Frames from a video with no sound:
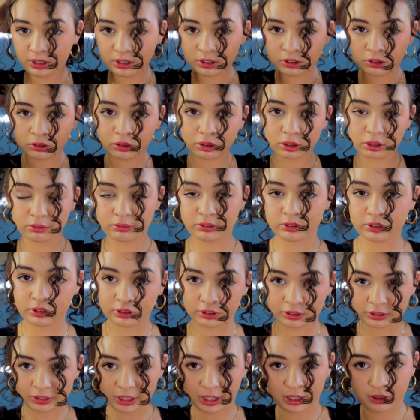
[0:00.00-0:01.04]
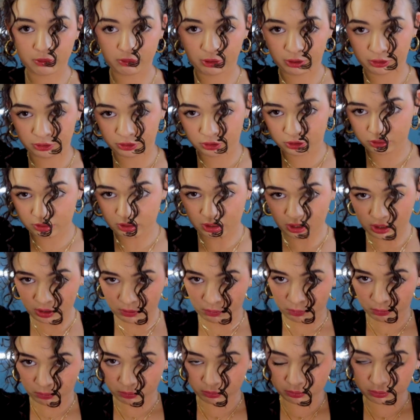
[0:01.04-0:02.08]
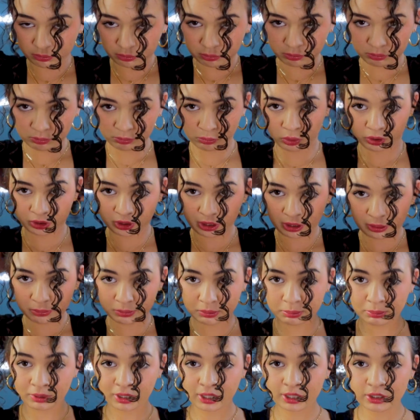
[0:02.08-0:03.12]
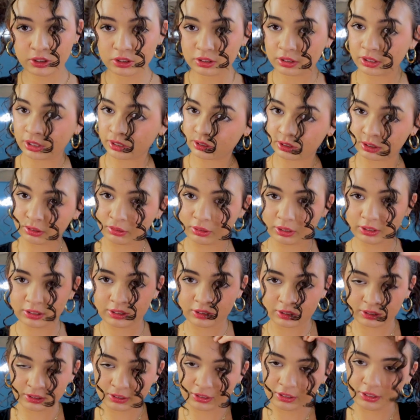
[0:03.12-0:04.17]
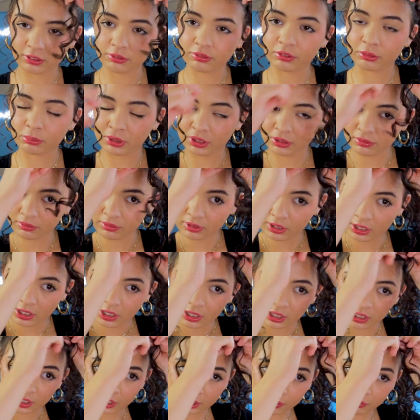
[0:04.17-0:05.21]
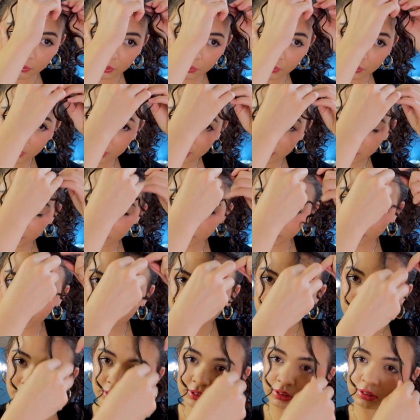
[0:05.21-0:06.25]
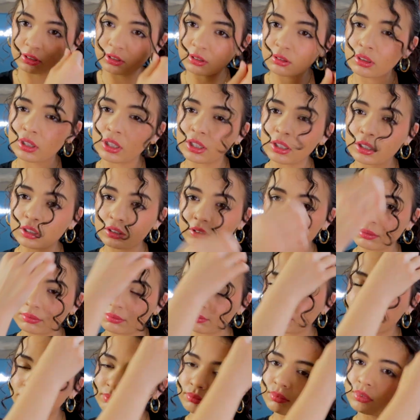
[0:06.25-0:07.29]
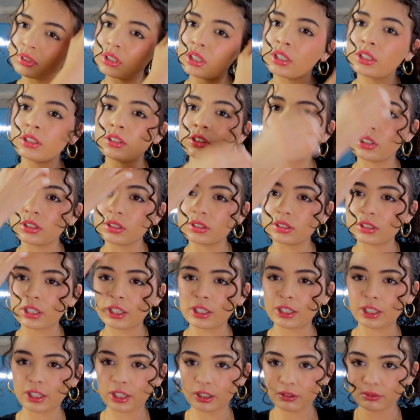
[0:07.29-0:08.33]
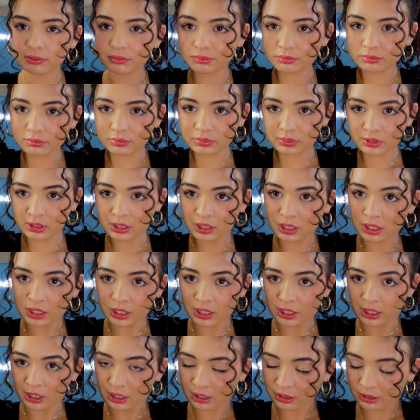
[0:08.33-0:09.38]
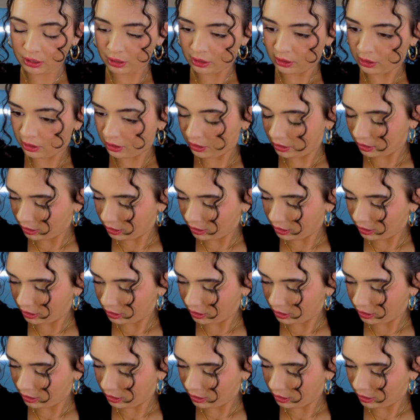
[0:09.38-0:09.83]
You can obviously tie it around more times, but I just like two. That's easy for me. And if you feel like your front piece is too thick, just take it out and then